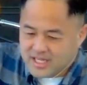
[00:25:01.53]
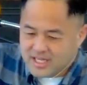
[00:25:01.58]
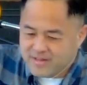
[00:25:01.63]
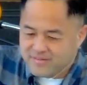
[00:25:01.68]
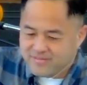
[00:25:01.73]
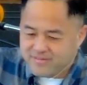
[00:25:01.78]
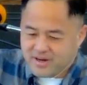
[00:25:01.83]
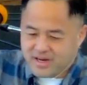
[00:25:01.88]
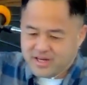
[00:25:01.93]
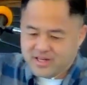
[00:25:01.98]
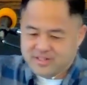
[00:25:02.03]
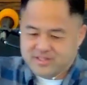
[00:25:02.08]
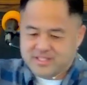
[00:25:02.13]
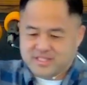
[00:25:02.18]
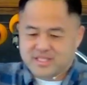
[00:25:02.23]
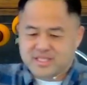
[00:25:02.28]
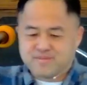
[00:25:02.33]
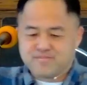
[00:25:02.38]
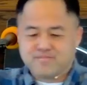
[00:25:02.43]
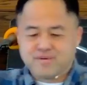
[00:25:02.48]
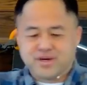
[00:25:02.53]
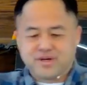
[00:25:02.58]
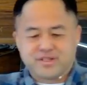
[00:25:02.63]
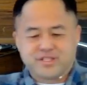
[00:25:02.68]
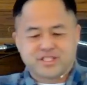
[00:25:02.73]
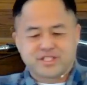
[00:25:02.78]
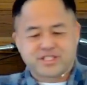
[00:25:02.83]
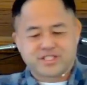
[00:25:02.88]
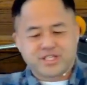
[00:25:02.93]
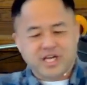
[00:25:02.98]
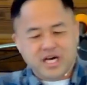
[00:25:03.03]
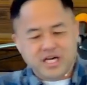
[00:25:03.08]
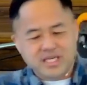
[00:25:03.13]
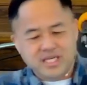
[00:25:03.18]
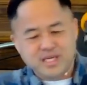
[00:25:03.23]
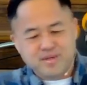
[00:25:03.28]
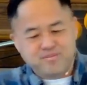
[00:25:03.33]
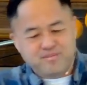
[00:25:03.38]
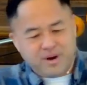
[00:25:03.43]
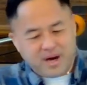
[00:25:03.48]
involves the most
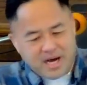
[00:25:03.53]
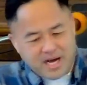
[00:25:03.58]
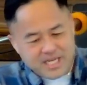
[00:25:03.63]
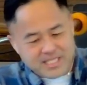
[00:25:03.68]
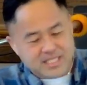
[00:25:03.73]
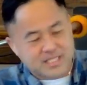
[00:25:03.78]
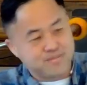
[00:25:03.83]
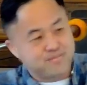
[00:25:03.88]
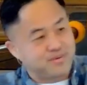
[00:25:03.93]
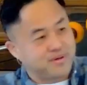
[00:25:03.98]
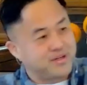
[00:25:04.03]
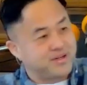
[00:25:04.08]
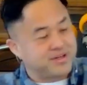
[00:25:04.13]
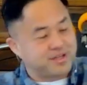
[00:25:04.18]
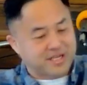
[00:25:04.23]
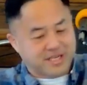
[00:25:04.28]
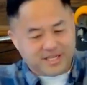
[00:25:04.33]
solid possible